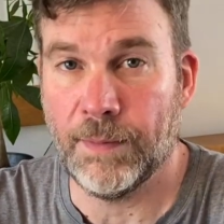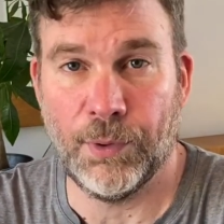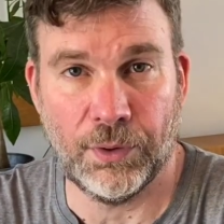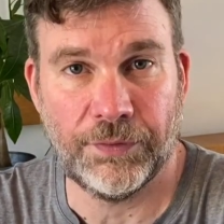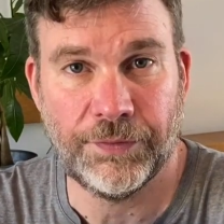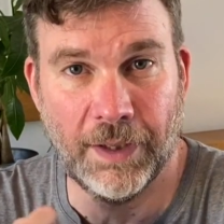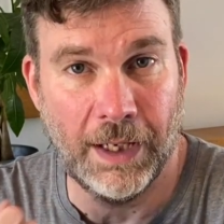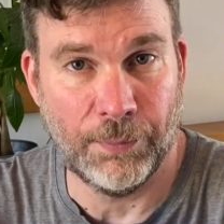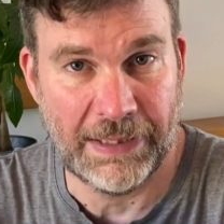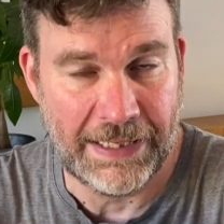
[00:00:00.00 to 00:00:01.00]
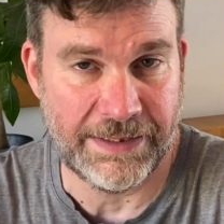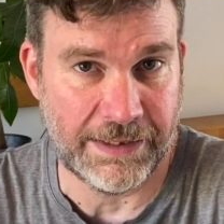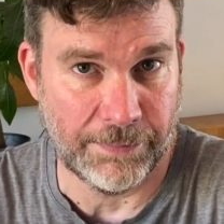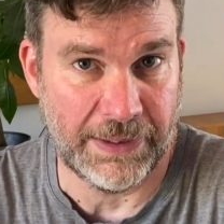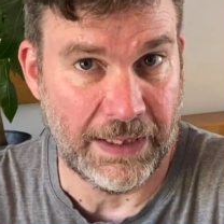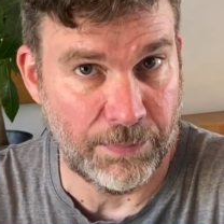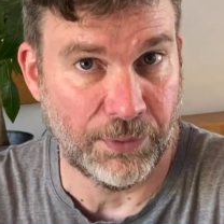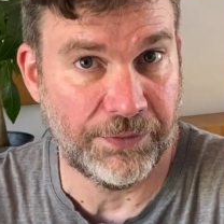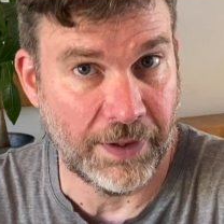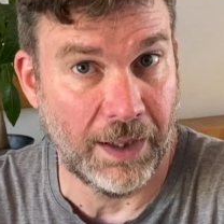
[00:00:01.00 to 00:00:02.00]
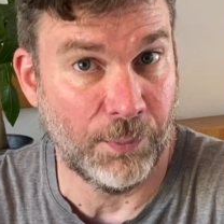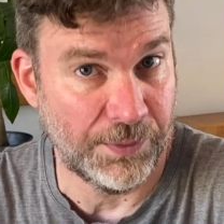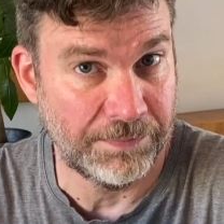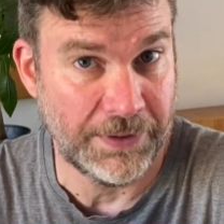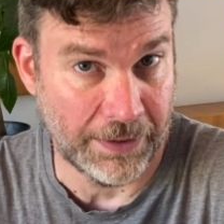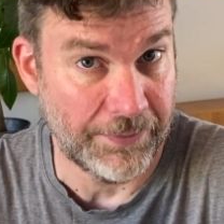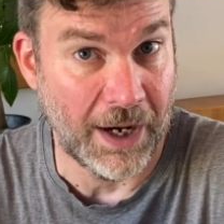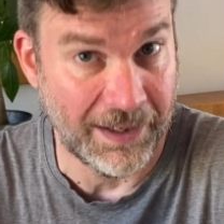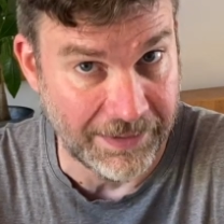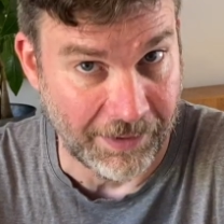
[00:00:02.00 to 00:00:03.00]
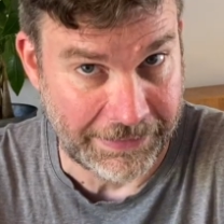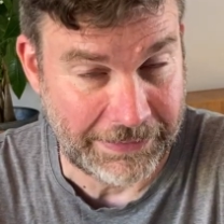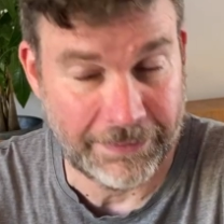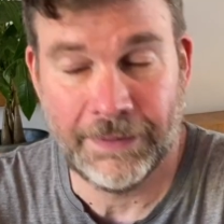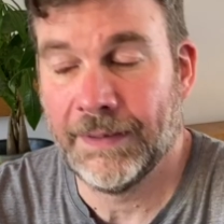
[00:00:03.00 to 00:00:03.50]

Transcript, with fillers: books that I would lend to somebody are books that I would you know that I like.